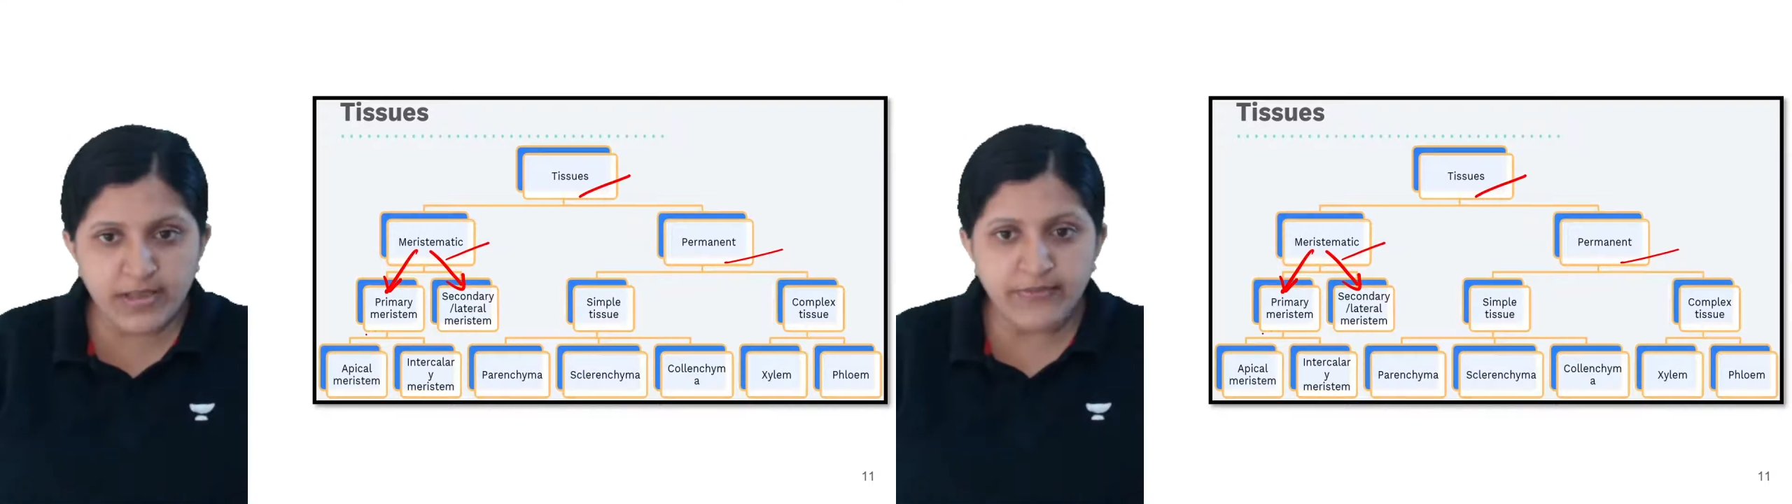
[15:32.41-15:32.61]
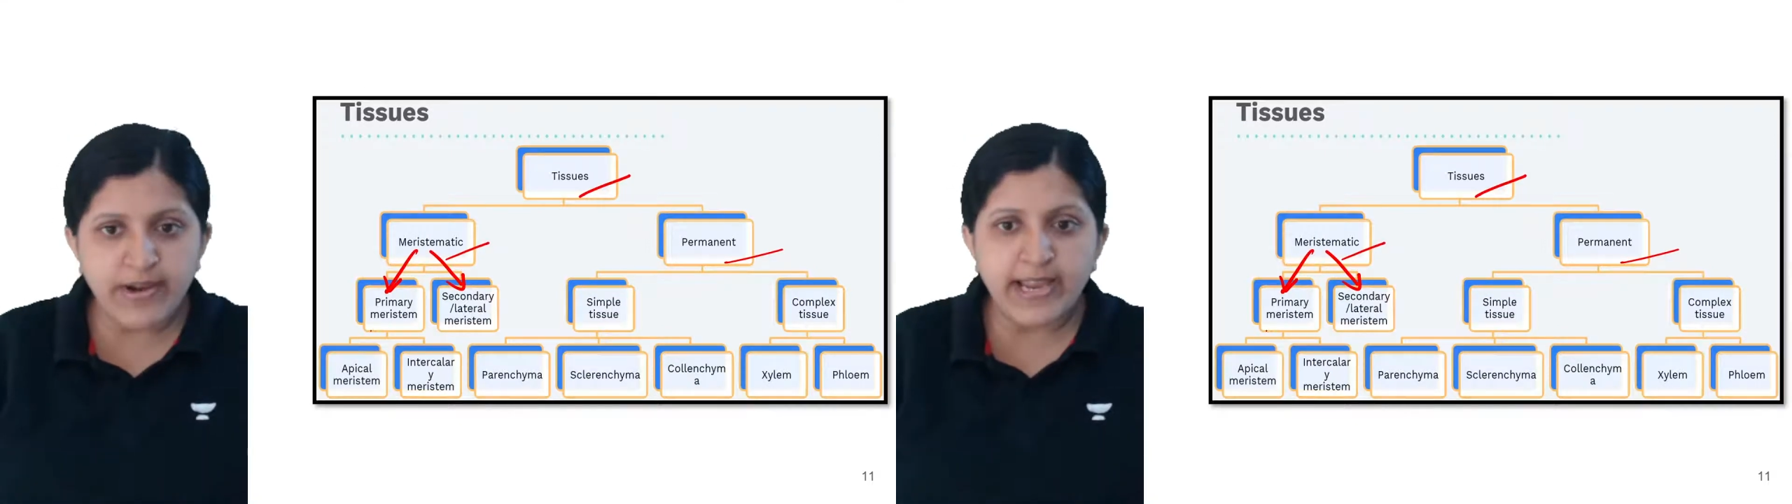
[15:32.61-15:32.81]

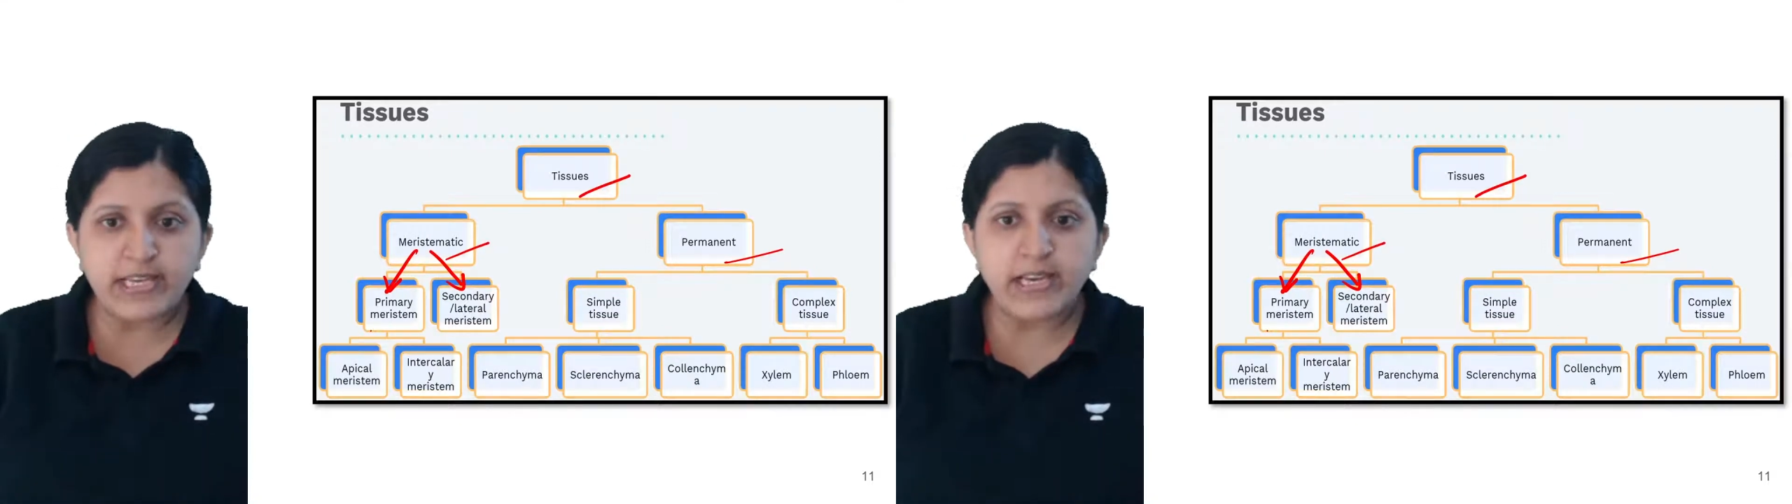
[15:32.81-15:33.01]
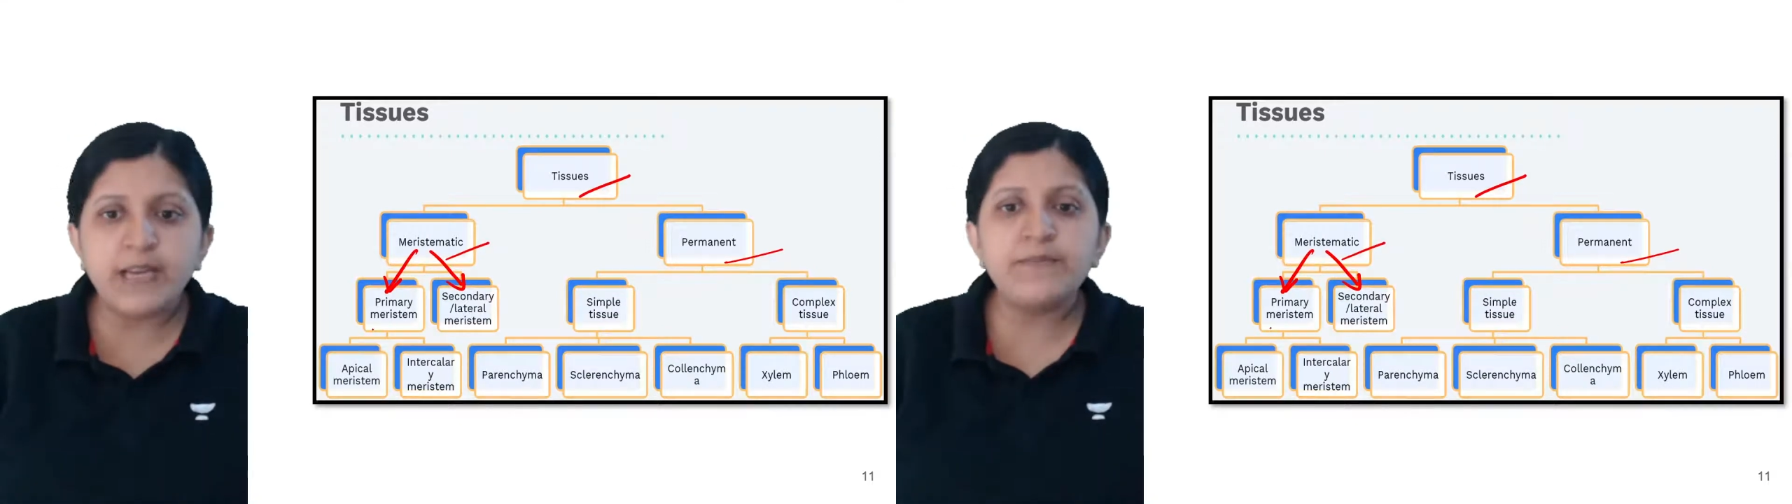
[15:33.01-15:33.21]

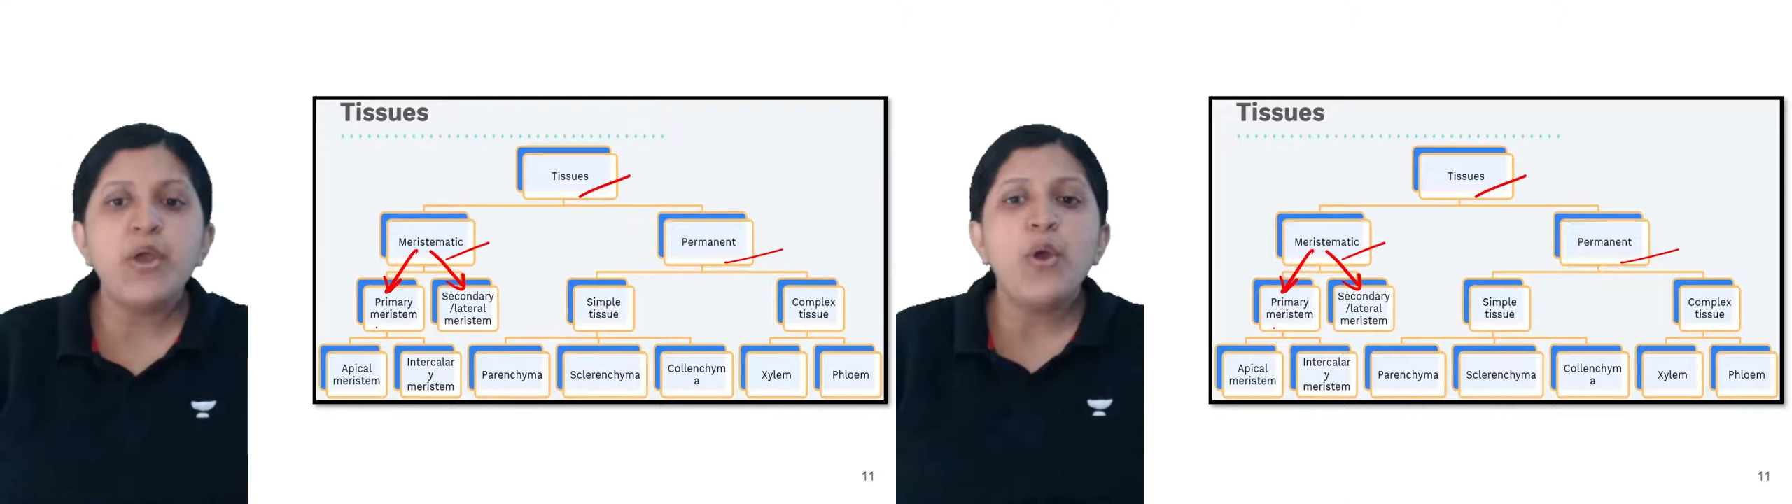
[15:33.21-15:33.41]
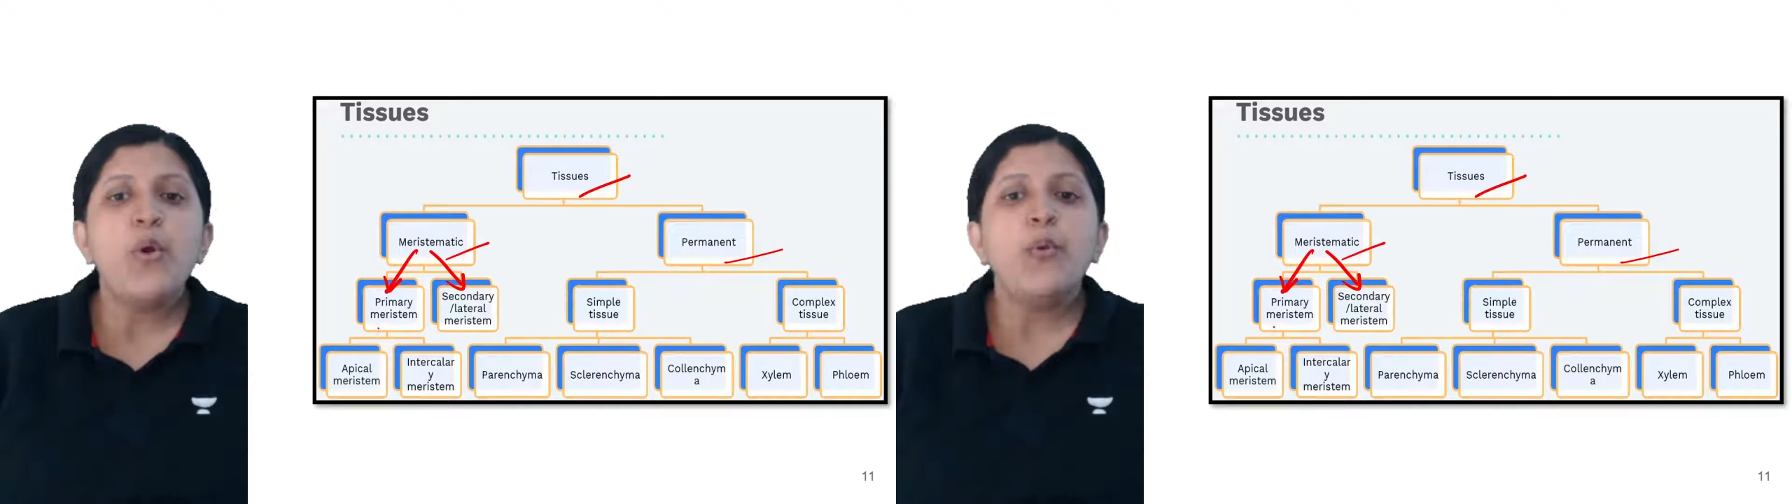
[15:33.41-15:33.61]
divided